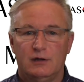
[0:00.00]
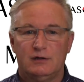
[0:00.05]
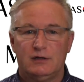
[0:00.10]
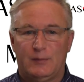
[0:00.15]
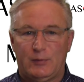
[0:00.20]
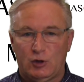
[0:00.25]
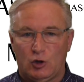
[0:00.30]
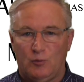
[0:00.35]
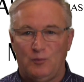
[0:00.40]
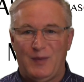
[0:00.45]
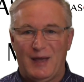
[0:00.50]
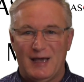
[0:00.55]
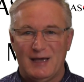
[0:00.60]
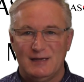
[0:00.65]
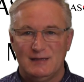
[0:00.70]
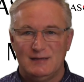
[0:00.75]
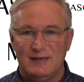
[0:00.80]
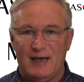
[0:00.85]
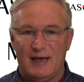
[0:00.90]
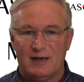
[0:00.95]
typical
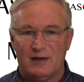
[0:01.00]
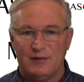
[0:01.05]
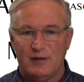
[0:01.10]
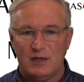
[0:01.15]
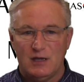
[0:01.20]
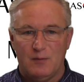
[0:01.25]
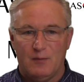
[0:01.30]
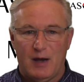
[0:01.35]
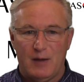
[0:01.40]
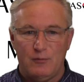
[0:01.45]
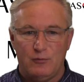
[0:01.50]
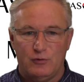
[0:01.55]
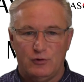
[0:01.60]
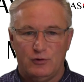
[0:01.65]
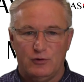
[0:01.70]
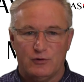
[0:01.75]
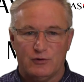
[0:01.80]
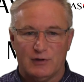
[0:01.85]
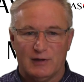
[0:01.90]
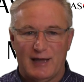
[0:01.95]
bandana that you might
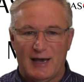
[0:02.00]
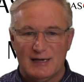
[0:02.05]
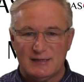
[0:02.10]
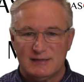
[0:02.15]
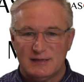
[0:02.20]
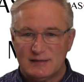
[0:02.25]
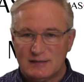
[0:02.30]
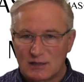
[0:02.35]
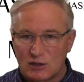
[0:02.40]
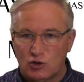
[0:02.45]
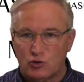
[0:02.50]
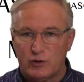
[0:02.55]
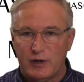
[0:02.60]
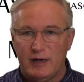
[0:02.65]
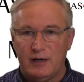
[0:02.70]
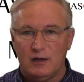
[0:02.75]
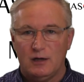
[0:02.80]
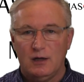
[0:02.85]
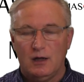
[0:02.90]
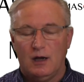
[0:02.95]
use elastics and
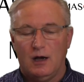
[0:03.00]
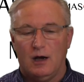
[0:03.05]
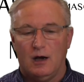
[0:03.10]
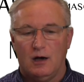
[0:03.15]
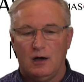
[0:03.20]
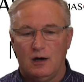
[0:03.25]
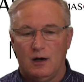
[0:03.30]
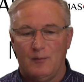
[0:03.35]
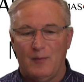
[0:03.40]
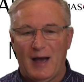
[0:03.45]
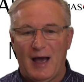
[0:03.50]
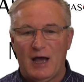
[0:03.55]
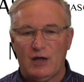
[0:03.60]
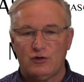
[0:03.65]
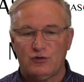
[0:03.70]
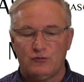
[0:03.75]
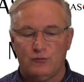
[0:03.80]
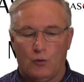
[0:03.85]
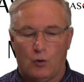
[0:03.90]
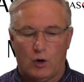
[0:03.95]
create a
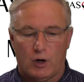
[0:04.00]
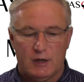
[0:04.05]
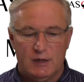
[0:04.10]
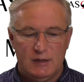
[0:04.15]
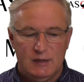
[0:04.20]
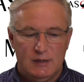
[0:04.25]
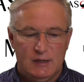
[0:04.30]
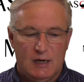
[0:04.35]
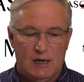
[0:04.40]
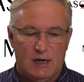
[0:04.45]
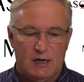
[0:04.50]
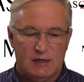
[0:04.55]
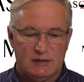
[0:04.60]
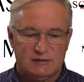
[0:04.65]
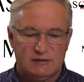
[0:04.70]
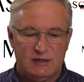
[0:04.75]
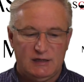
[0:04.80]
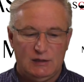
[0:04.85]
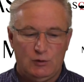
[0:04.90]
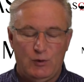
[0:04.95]
mask for.
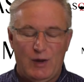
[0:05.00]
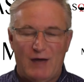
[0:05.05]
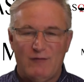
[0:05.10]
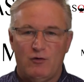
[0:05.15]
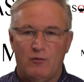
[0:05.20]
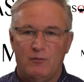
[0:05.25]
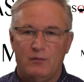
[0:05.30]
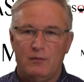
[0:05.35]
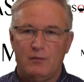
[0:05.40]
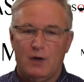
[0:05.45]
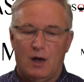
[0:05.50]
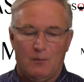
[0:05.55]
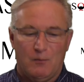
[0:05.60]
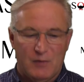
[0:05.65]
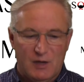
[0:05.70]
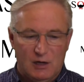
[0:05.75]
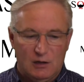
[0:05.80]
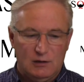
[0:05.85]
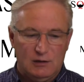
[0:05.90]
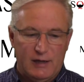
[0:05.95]
Secondly, we have a
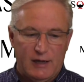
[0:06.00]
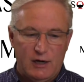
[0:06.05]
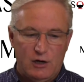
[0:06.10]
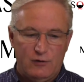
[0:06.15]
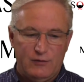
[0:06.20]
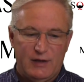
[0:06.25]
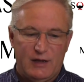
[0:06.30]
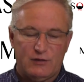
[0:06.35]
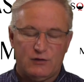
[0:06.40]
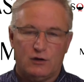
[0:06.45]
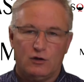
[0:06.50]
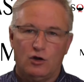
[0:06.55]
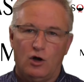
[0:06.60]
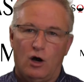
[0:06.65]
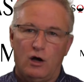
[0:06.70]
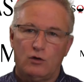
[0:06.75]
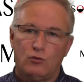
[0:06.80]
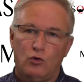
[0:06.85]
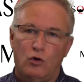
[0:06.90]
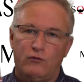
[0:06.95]
middle layer that's a
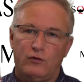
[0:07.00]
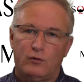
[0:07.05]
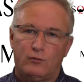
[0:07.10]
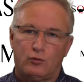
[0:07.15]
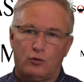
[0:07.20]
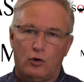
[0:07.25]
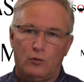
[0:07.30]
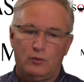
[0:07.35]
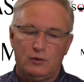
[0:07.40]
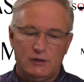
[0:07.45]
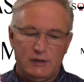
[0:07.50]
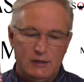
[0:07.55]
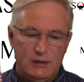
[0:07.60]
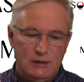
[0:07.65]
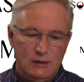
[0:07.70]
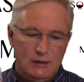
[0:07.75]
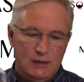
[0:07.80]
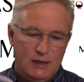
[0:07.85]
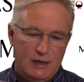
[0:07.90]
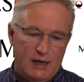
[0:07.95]
non-moving
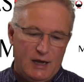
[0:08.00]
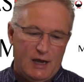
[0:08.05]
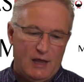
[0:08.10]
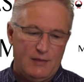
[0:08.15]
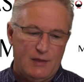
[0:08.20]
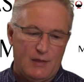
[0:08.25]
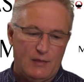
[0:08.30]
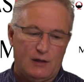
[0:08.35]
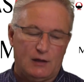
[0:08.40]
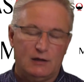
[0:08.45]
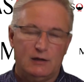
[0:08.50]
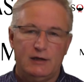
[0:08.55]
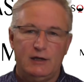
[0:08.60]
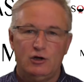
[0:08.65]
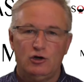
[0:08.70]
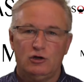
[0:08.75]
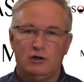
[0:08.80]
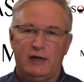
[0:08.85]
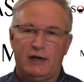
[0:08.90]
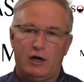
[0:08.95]
propylene, and then the
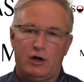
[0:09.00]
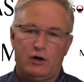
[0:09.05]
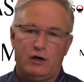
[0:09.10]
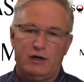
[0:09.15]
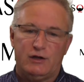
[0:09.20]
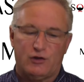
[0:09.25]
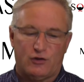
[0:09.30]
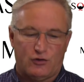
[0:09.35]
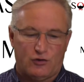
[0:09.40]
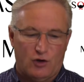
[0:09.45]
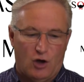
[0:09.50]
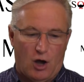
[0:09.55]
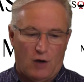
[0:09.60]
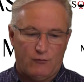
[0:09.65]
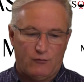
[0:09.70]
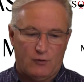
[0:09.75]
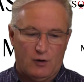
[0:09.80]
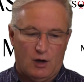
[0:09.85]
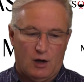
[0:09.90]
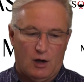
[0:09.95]
inner layer is a soft